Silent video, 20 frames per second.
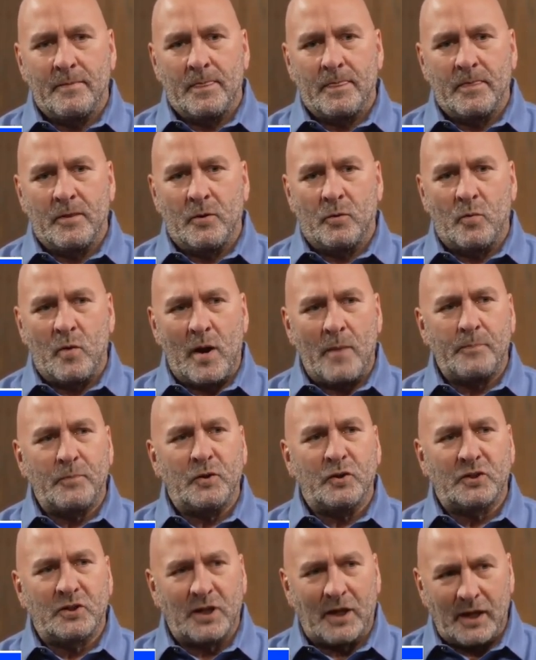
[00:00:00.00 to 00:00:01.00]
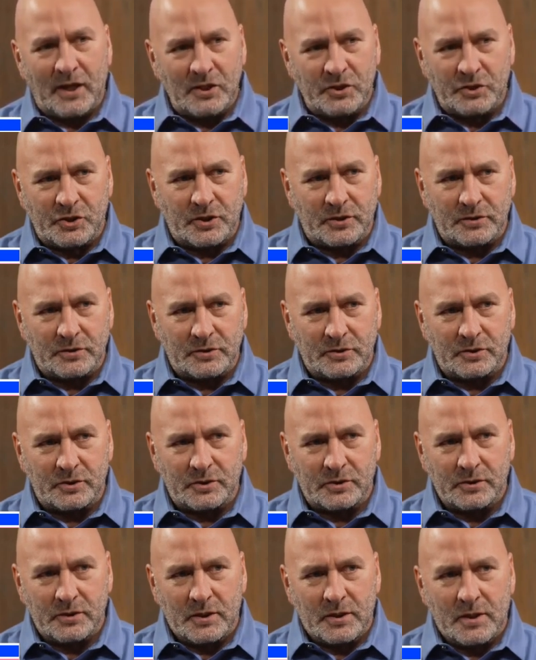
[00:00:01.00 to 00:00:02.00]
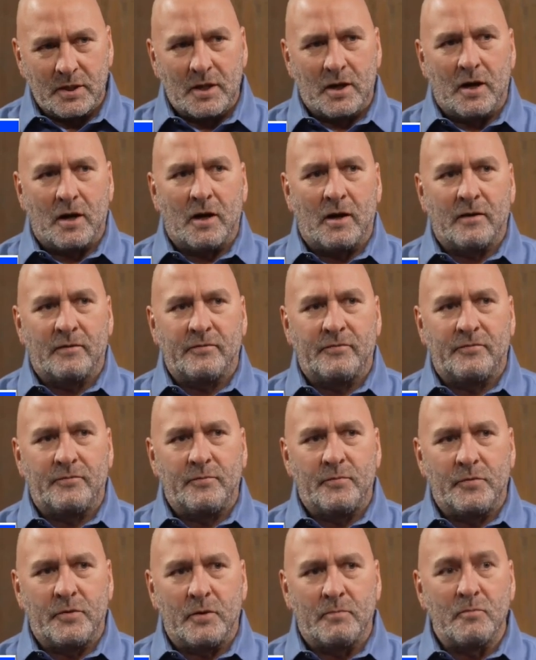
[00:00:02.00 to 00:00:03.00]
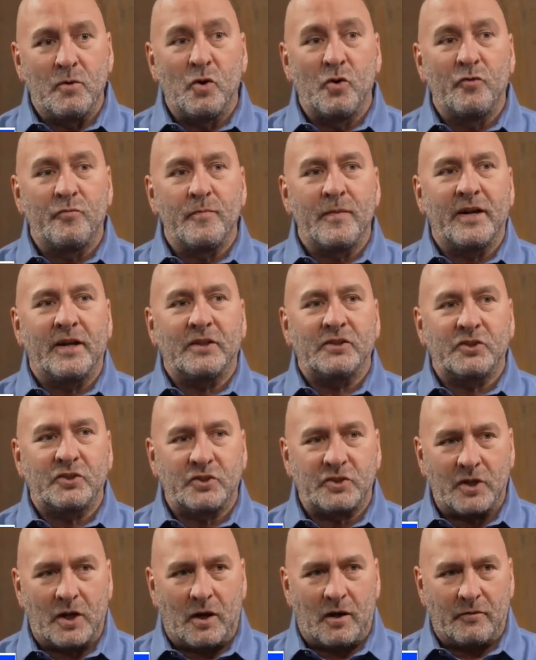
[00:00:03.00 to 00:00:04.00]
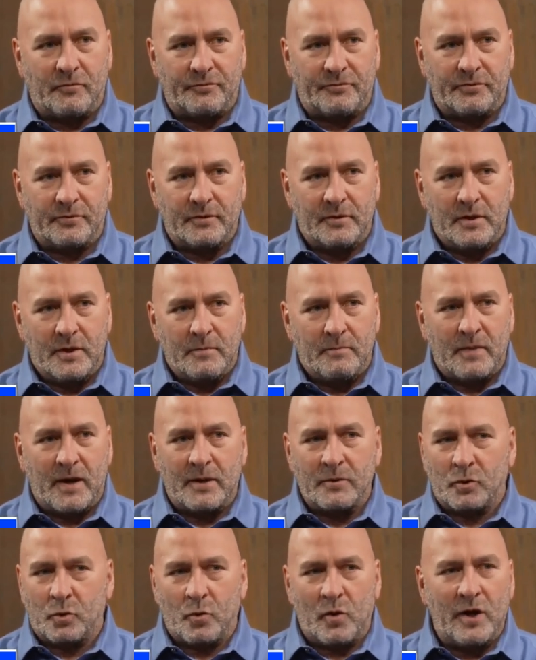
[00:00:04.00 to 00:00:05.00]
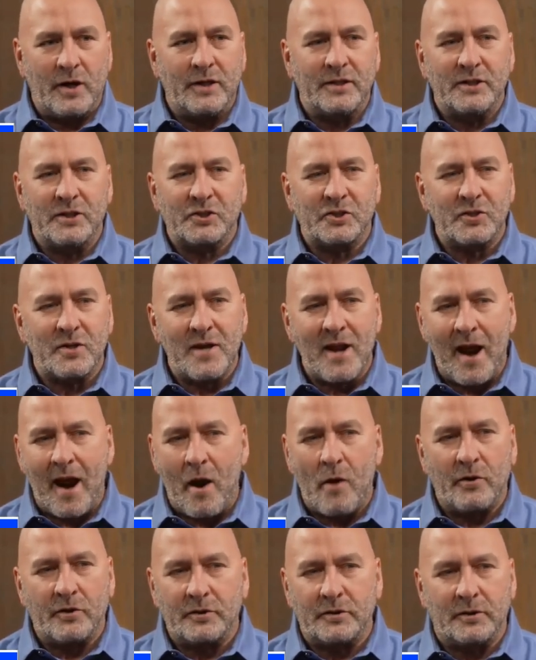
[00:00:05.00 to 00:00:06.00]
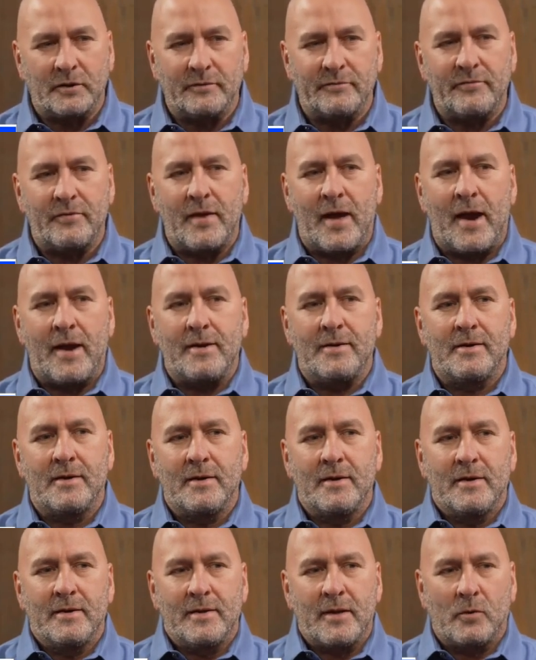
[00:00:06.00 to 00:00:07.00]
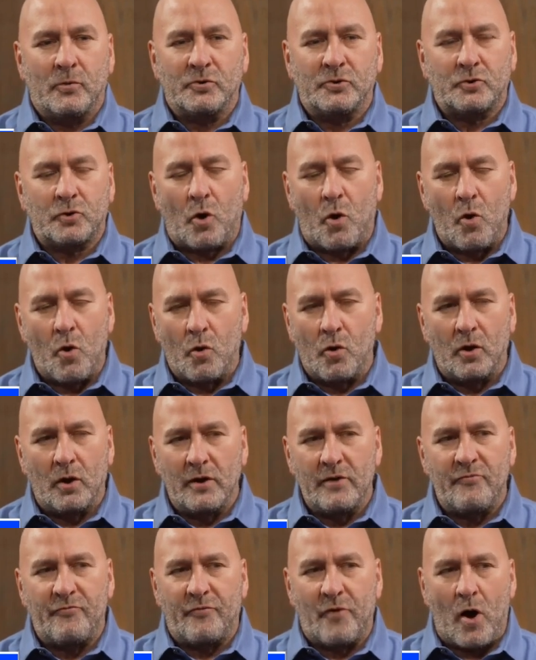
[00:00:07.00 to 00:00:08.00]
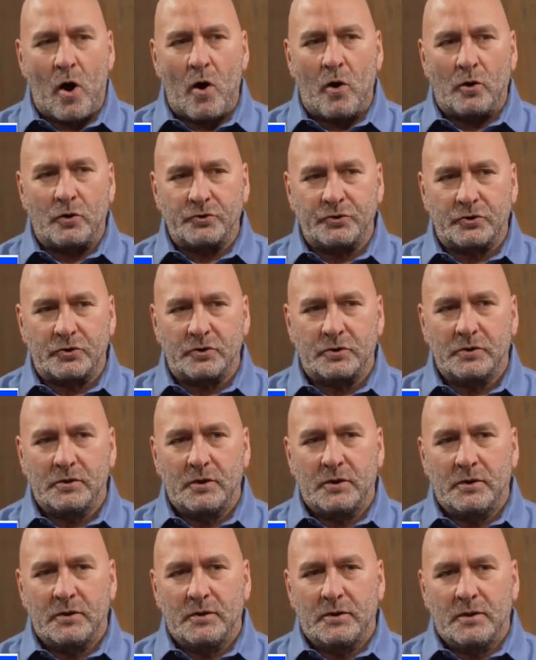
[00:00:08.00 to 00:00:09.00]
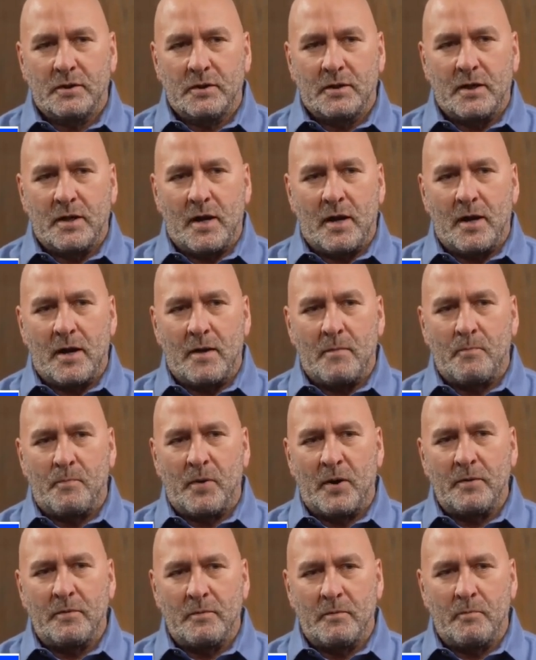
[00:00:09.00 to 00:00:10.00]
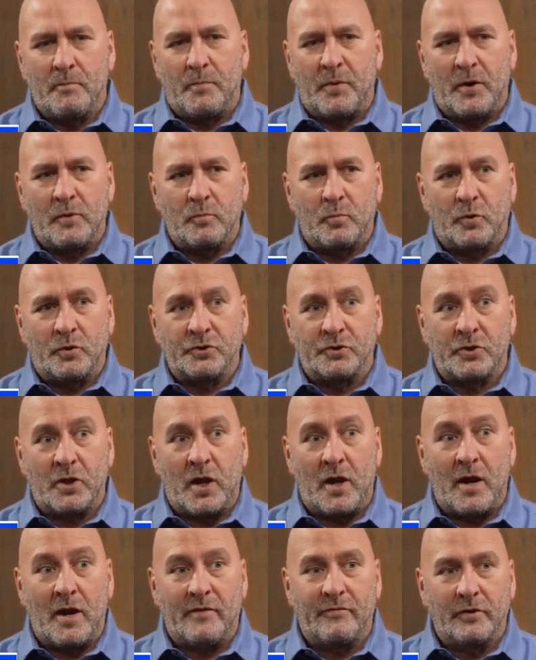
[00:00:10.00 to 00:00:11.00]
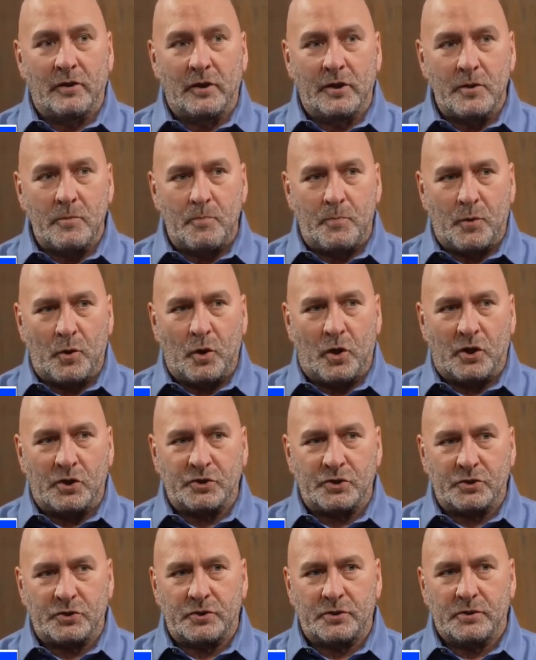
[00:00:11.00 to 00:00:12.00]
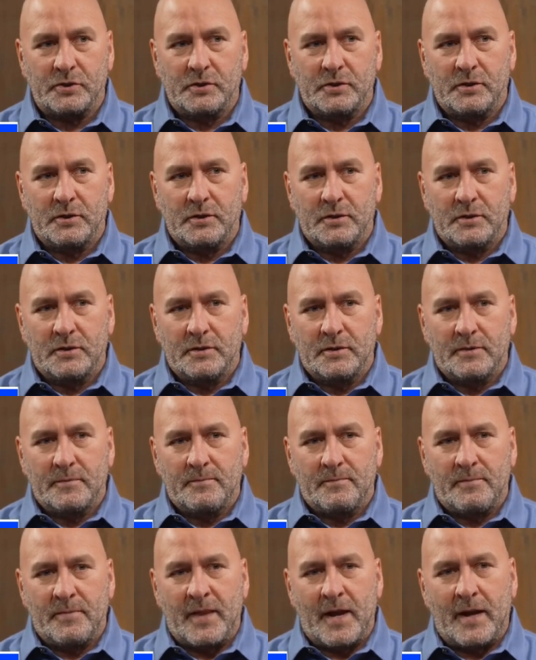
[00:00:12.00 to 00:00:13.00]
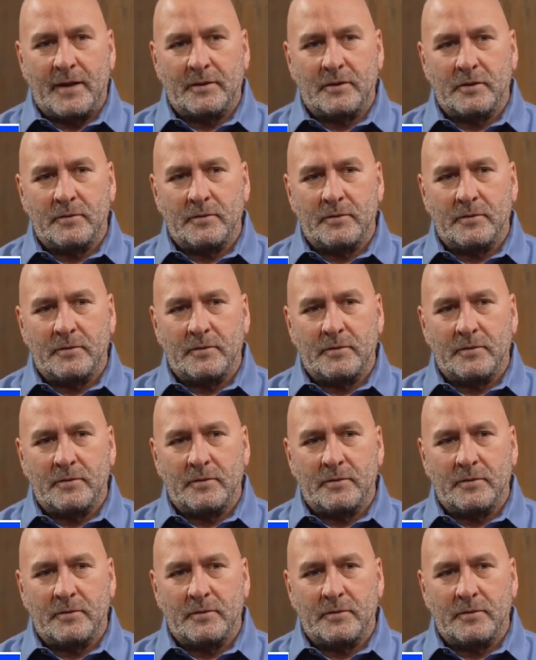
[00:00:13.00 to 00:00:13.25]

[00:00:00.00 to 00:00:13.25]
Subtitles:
reputations of the movement itself, by creating this narrative that was totally false, but was heavily pushed that